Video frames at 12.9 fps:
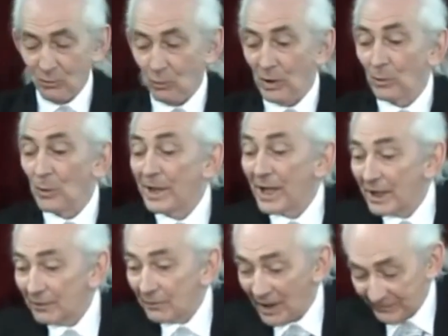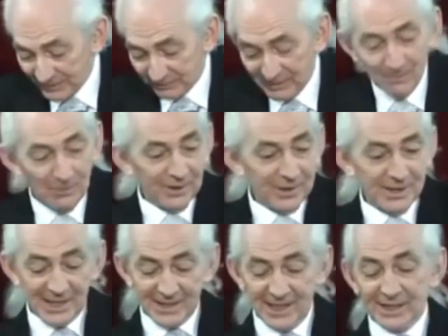Well, when I arrived at grandmother's,
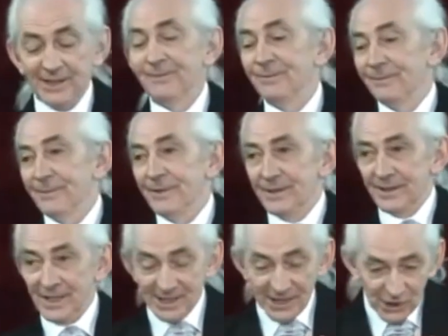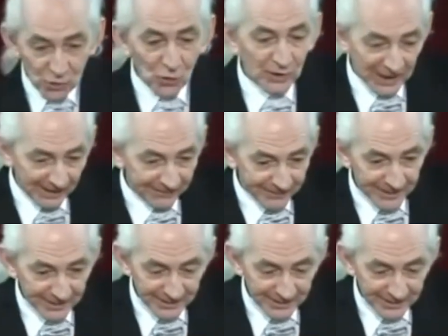I said, this is your gift.